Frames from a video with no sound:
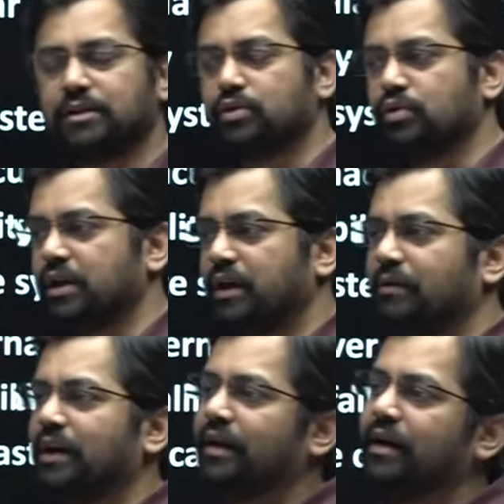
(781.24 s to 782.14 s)
the social
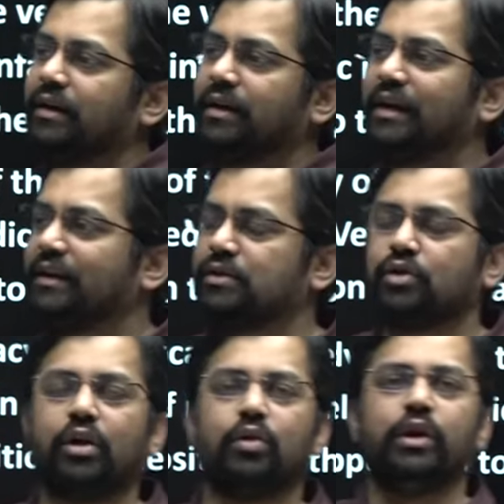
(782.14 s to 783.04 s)
evil and it, it is
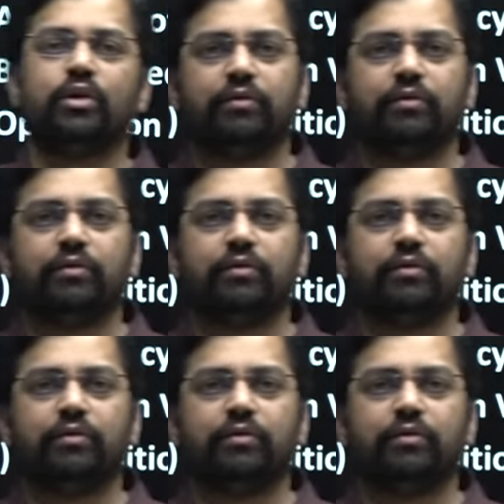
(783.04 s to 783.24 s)
not going to